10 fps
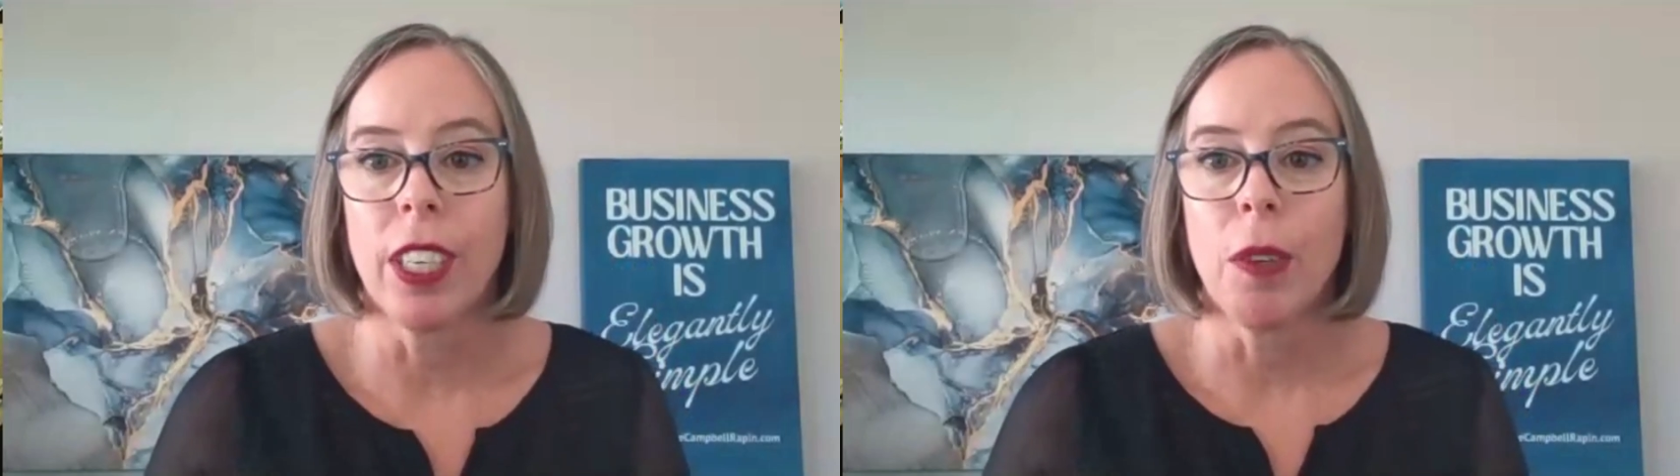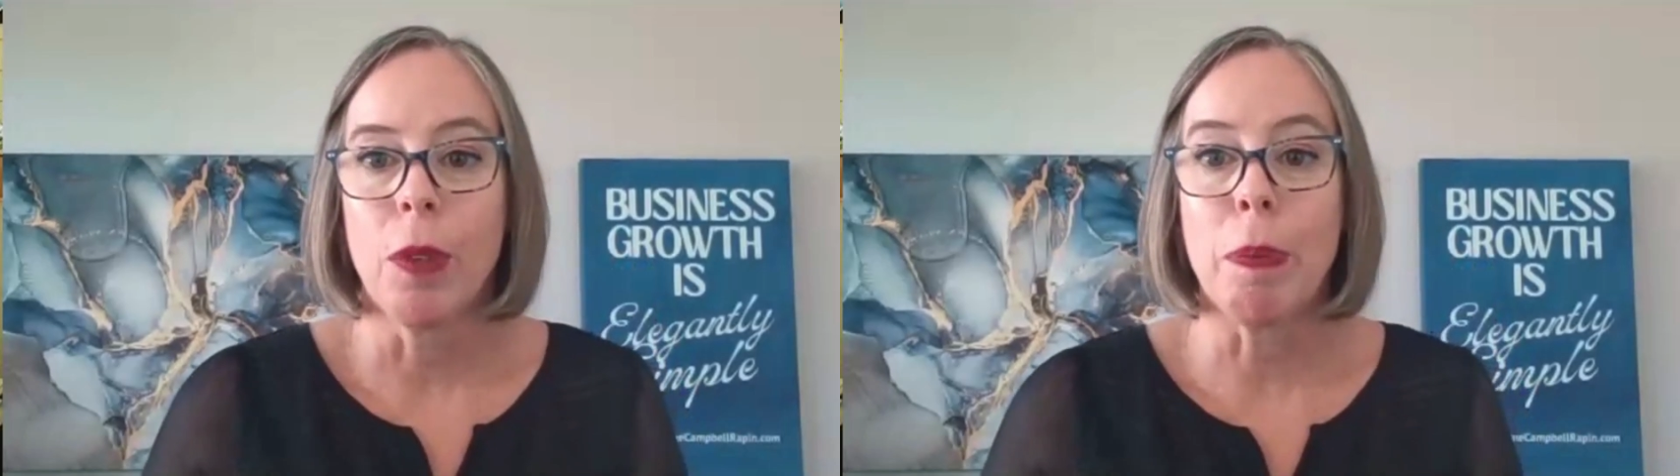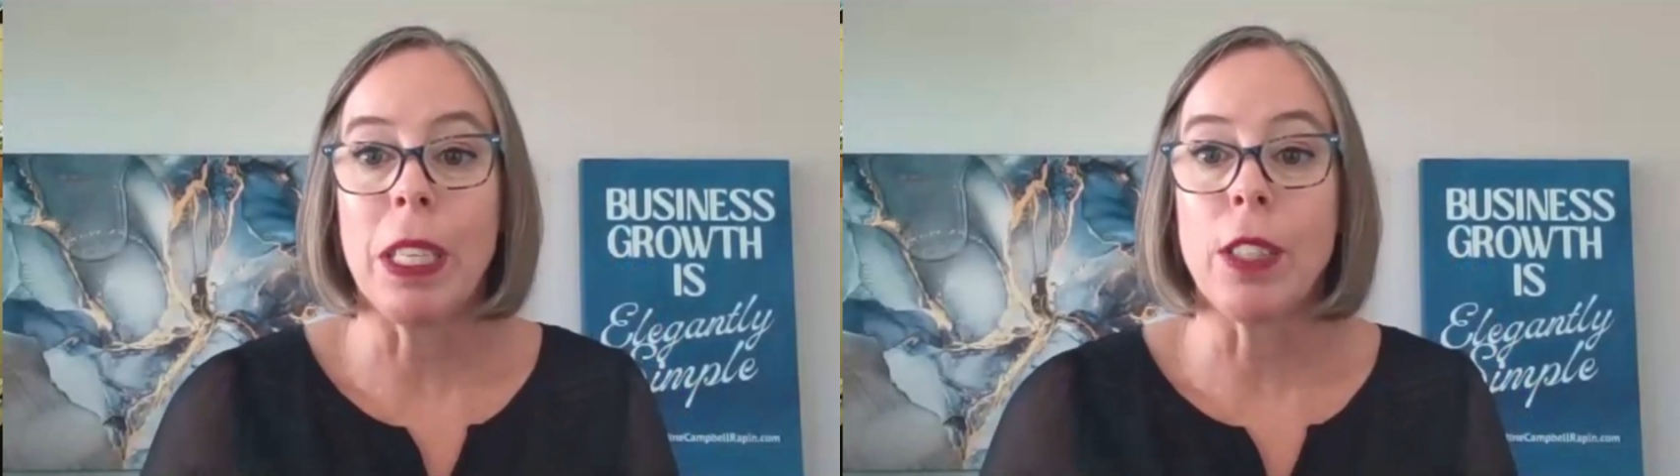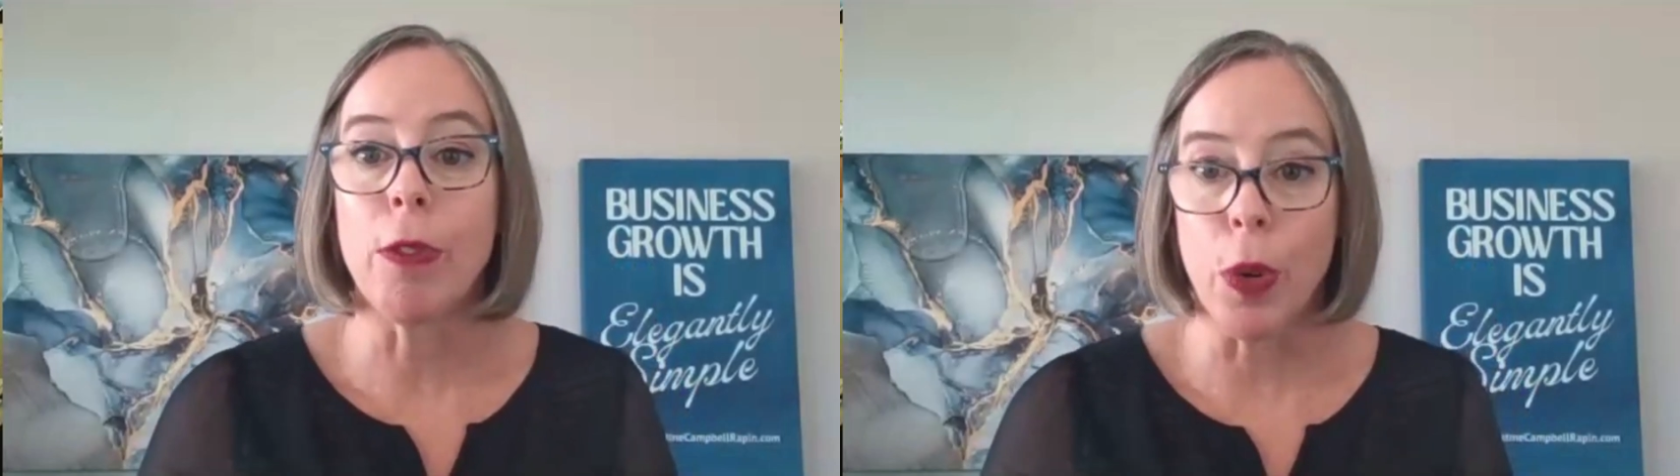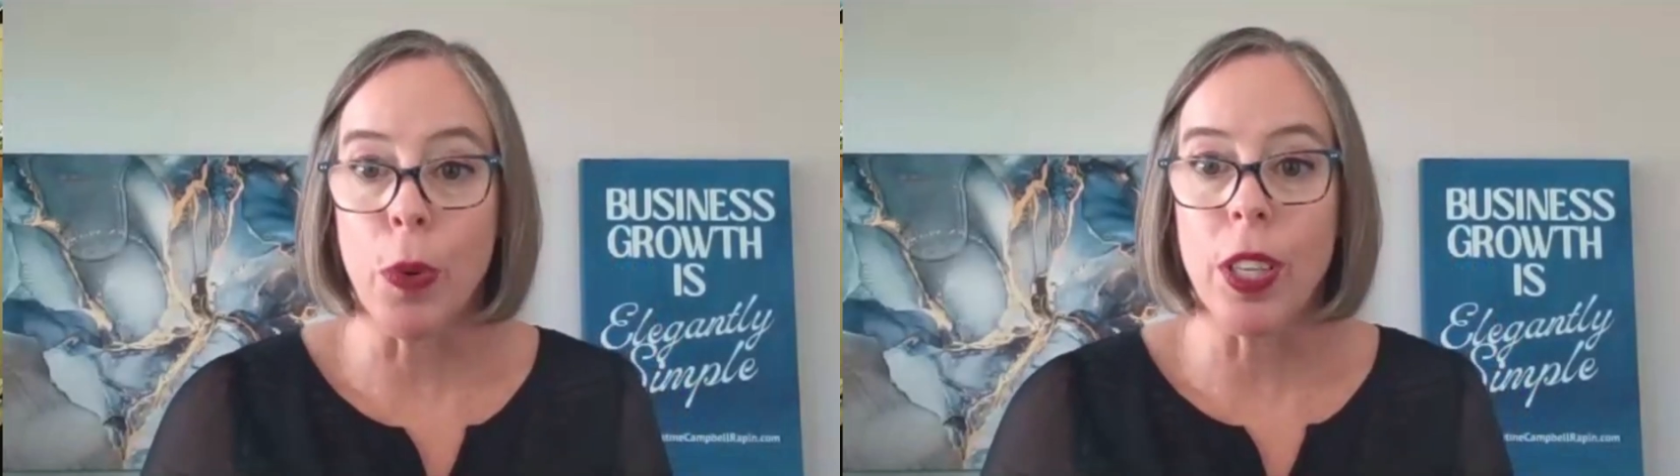which means
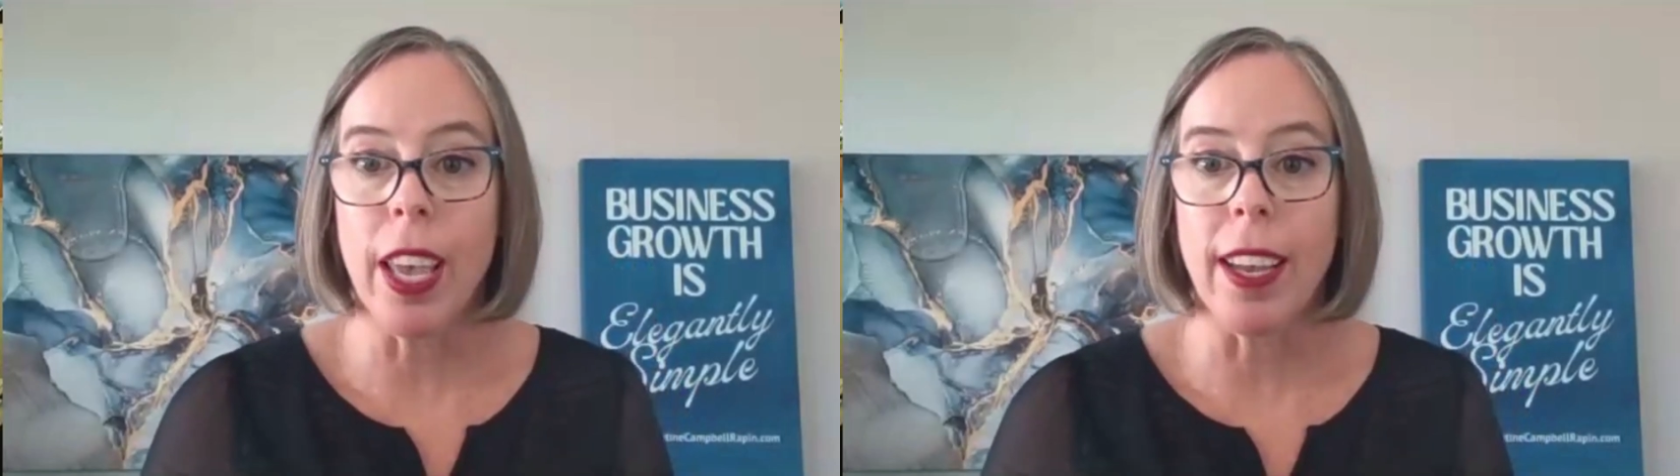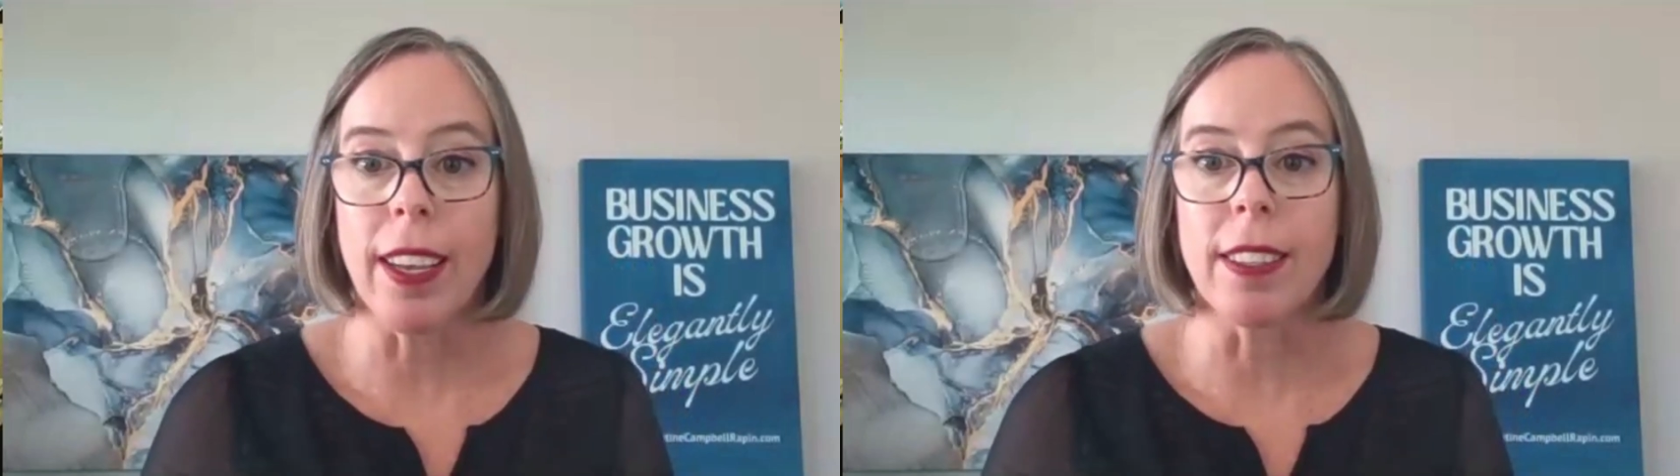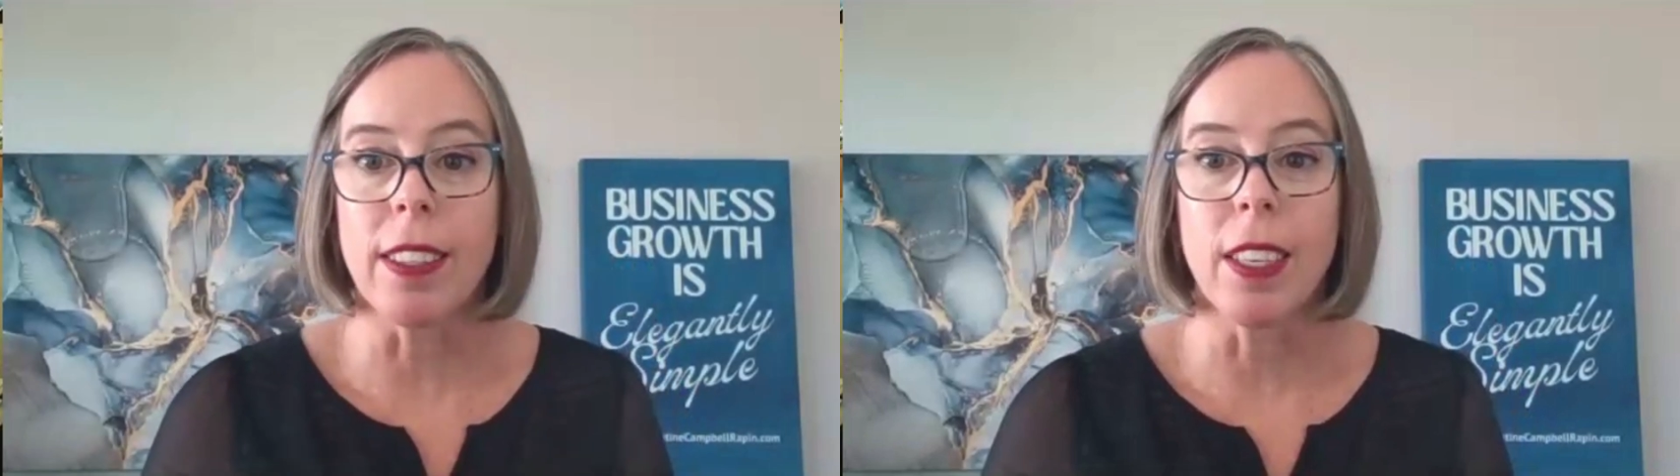fewer things,